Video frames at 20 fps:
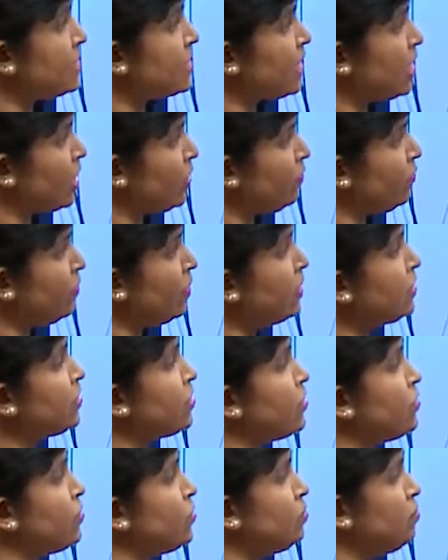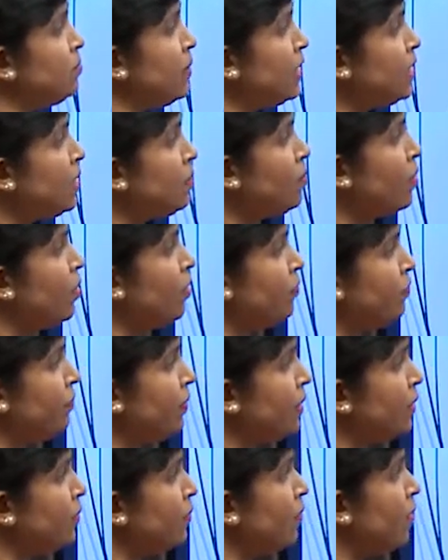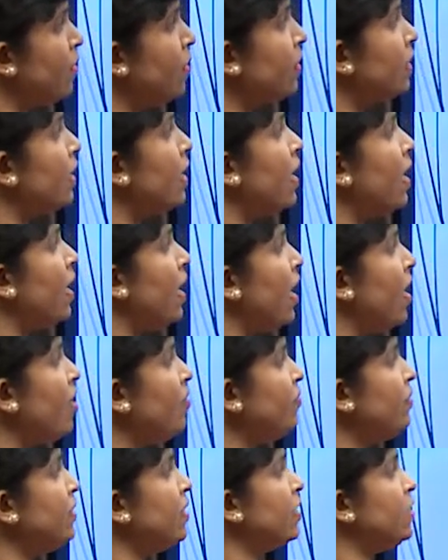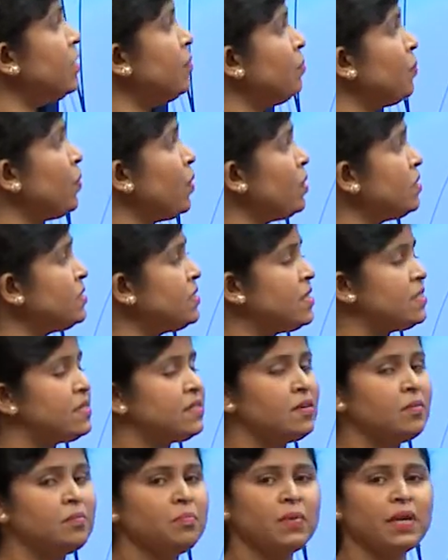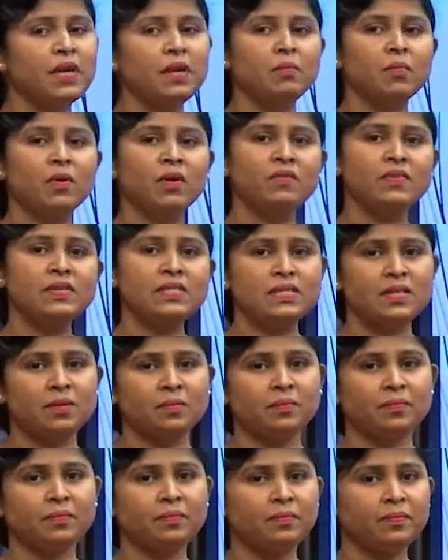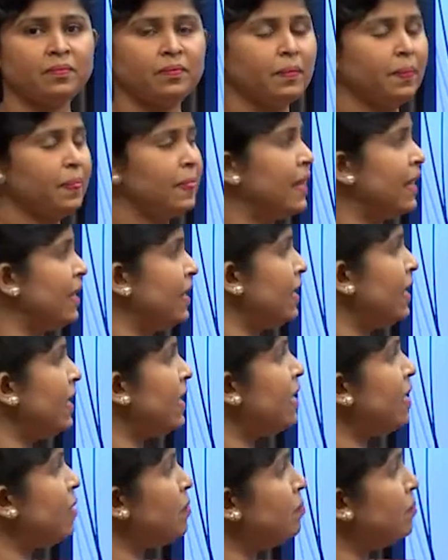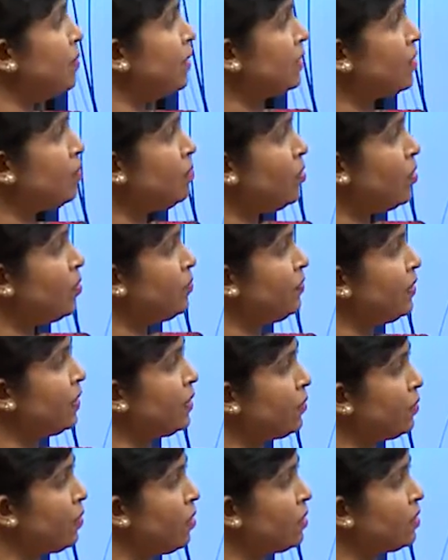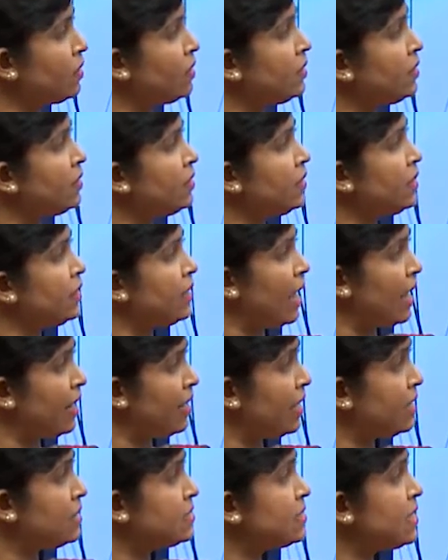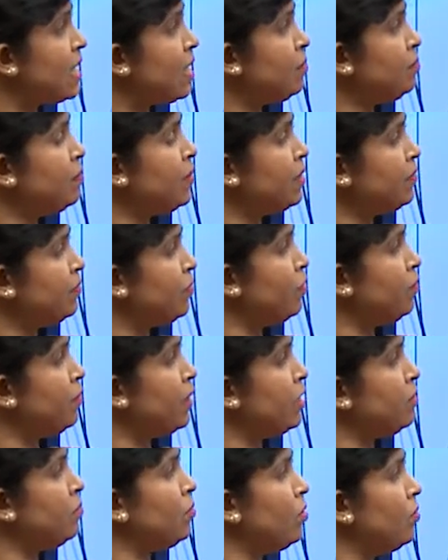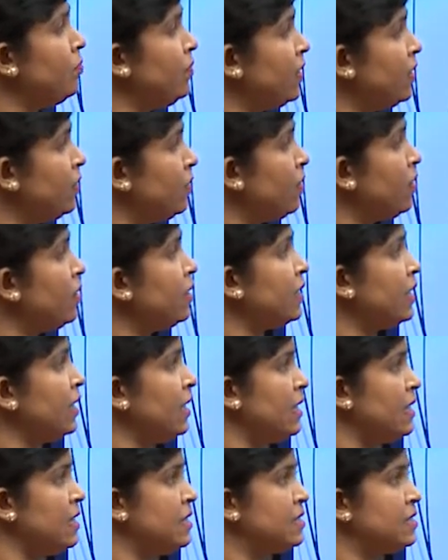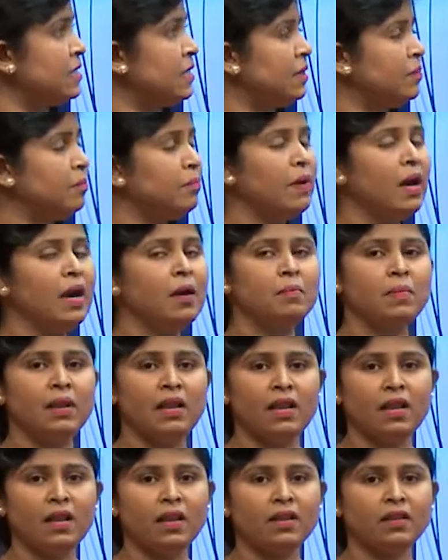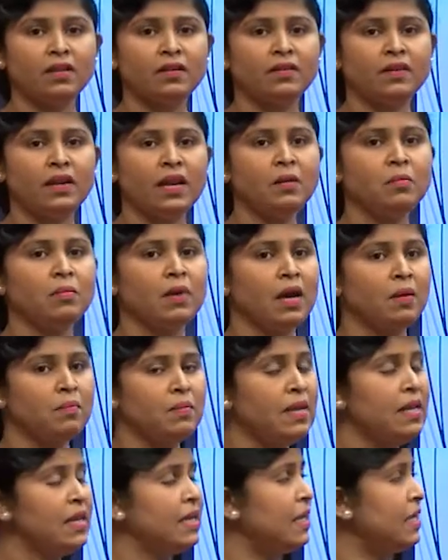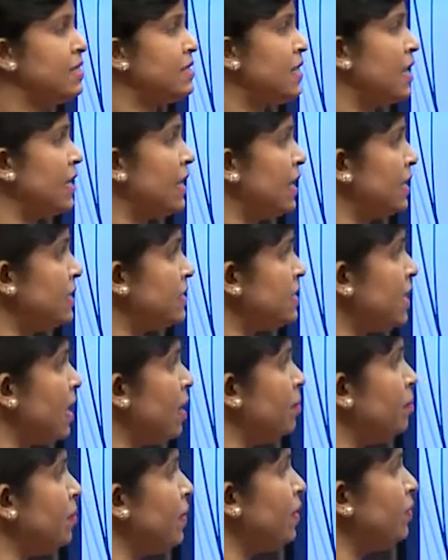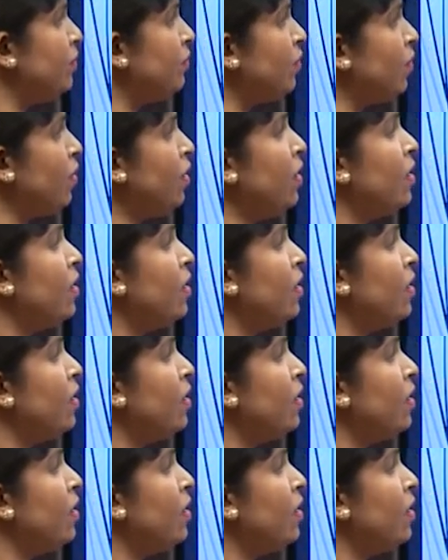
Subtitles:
converted to metamorphic rock after the process of metamorphism. Then metamorphic rock, an example for metamorphic rock is marble, right. Marble is an example for